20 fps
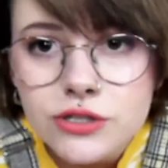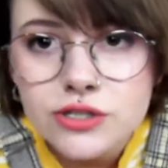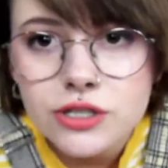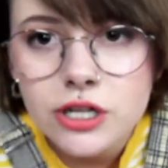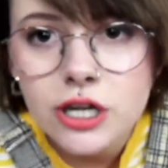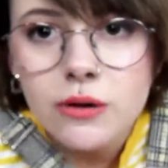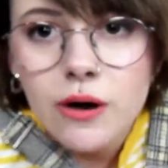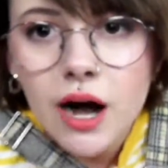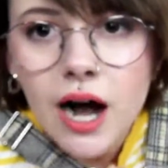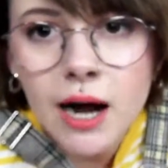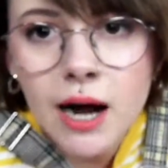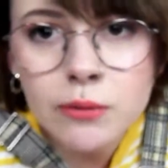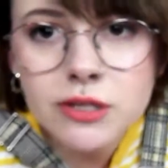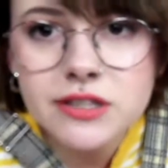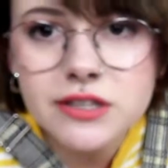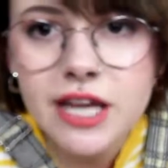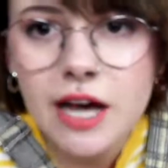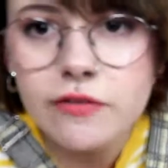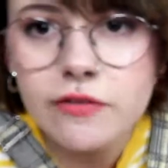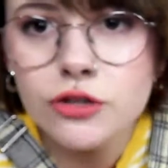So I
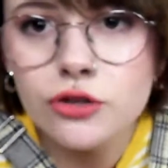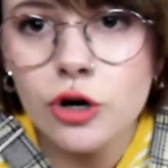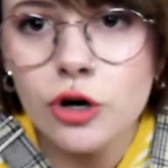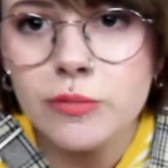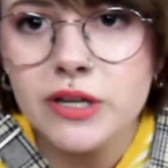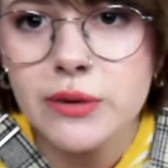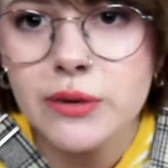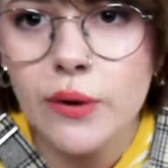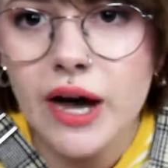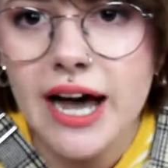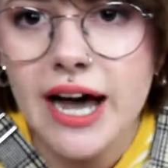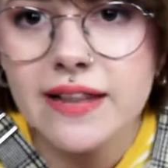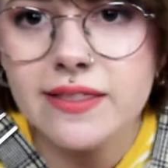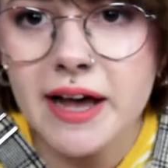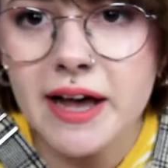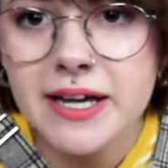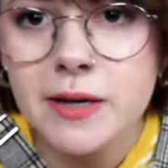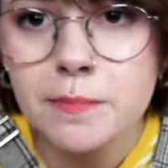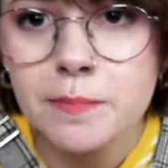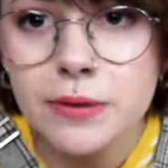would never normally wear
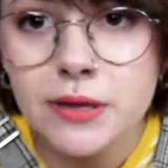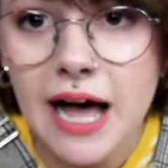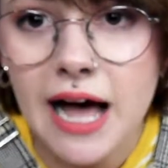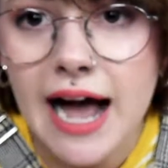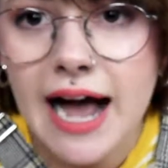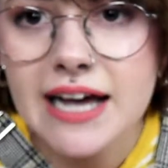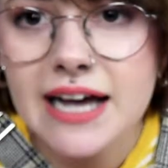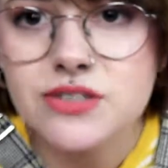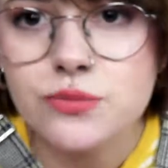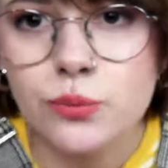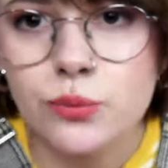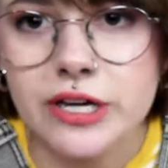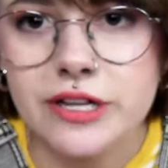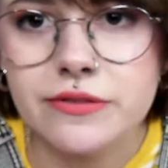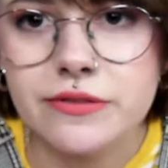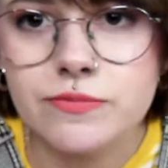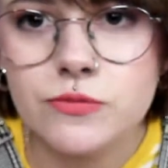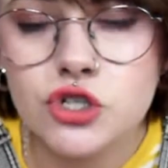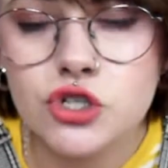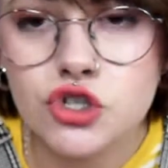like plaid
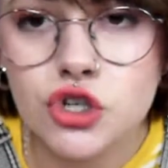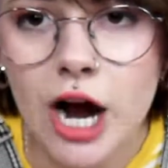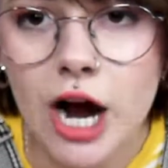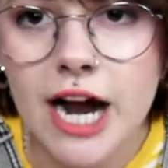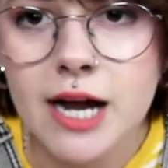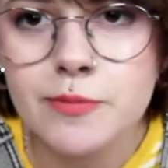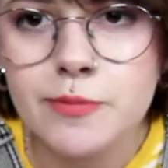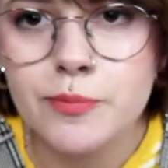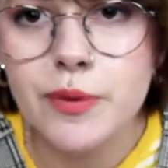with stripe,